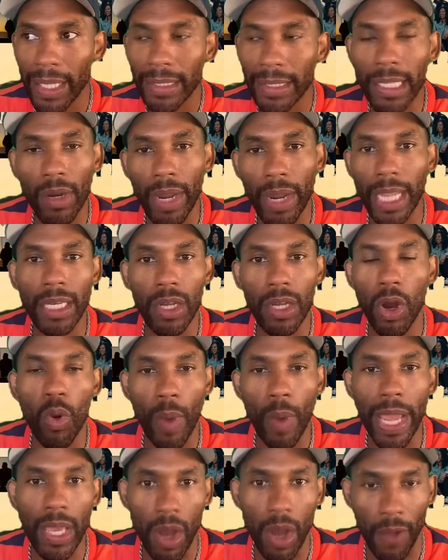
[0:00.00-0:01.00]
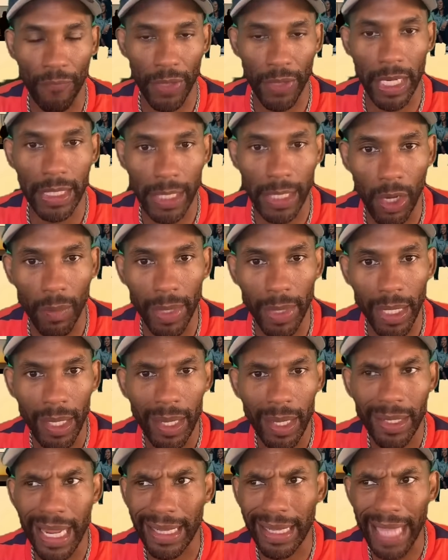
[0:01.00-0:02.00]
there ain't no way y'all finna tell me
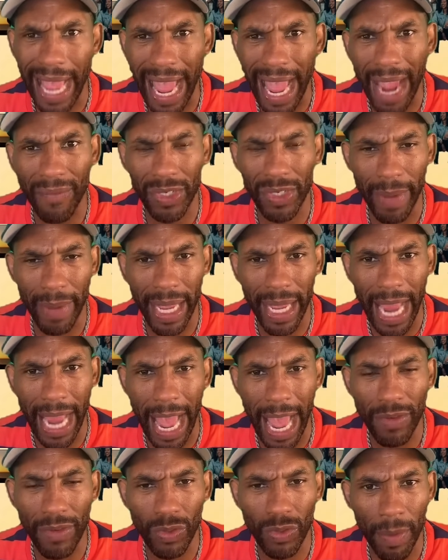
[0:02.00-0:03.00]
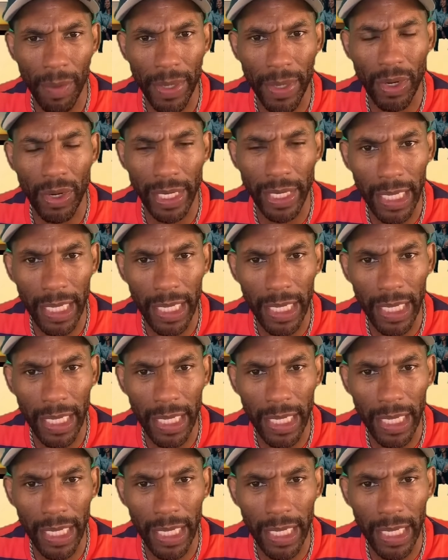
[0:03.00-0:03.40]
that the average man and average woman are